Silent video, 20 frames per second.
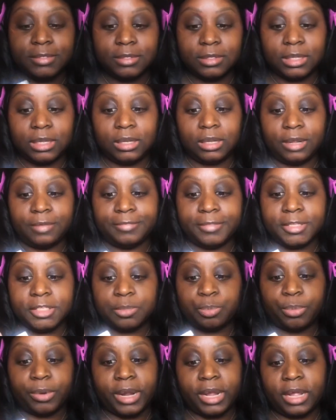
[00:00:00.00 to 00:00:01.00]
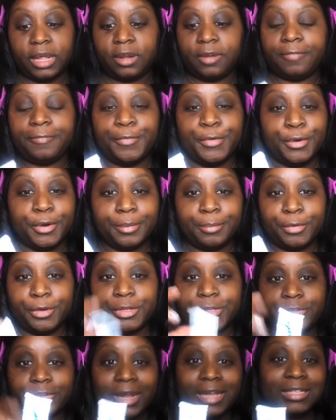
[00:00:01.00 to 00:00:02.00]
love this brand for
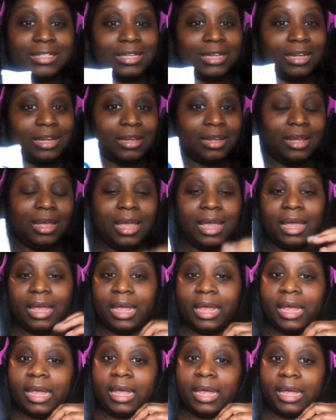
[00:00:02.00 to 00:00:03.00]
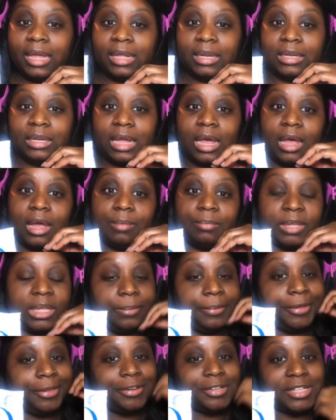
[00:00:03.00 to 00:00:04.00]
moisturizing and keeping your
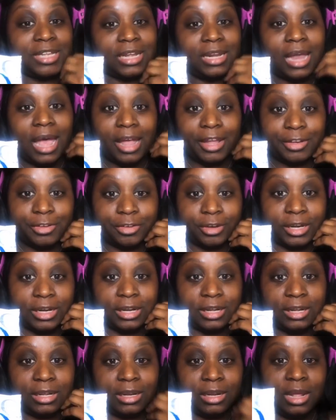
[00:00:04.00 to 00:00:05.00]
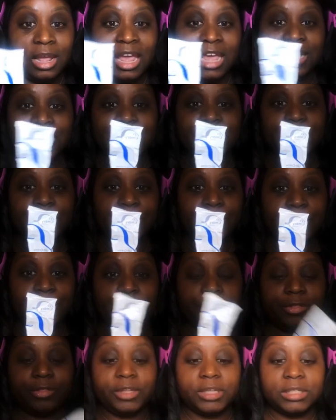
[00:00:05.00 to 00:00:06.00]
skin hydrated. So
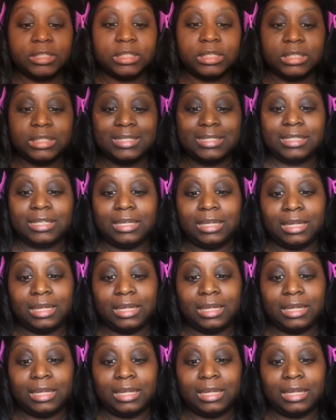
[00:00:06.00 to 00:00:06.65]
this is the